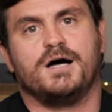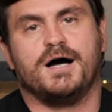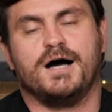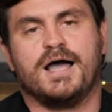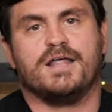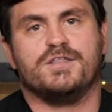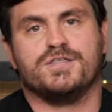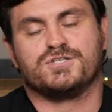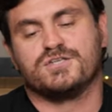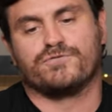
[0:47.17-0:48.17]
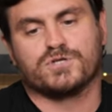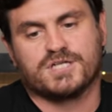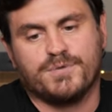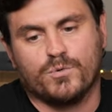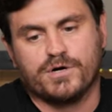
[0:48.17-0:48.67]
and this is the first
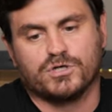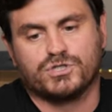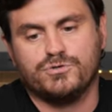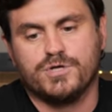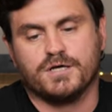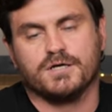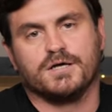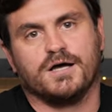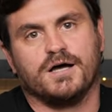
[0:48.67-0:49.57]
time that we are shooting.